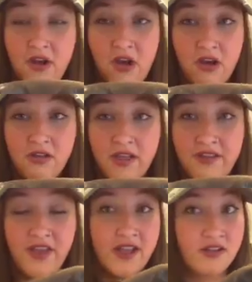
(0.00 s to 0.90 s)
all. I've
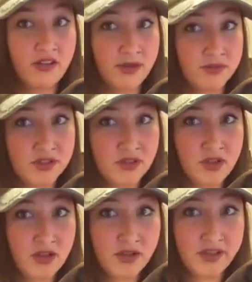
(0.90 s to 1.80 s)
had clips
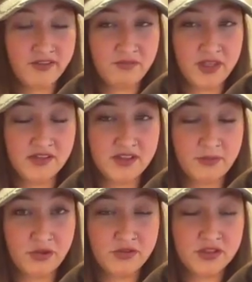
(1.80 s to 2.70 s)
give me some
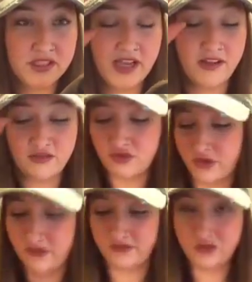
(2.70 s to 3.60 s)
sort
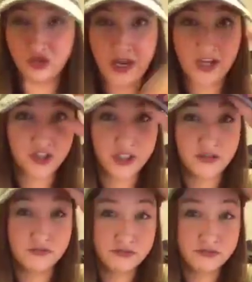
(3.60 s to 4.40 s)
of traction